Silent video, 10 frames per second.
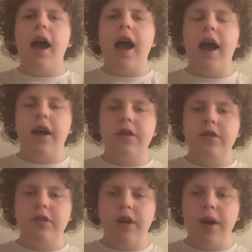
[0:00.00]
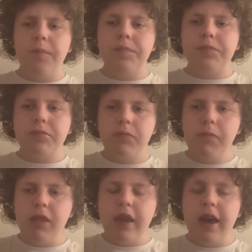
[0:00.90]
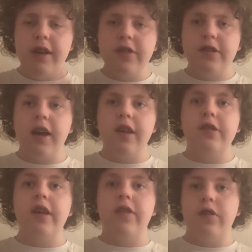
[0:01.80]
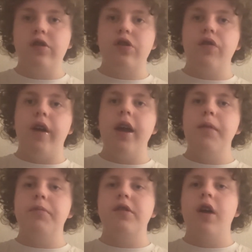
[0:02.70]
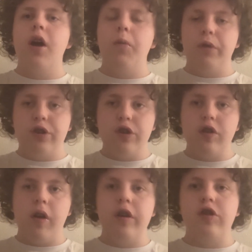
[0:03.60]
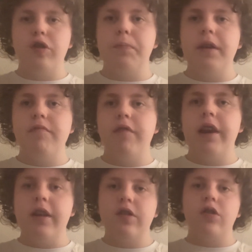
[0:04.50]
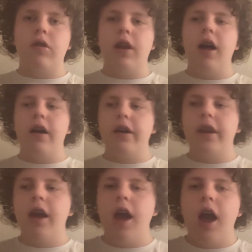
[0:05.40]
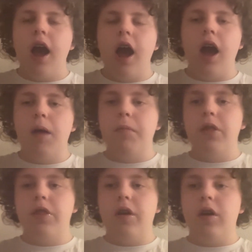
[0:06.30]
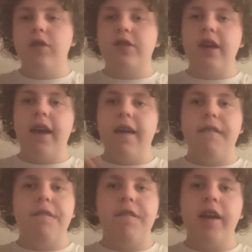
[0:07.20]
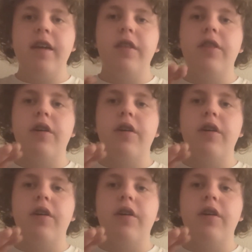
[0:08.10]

And it says in the script, which has only just been released online, that it fades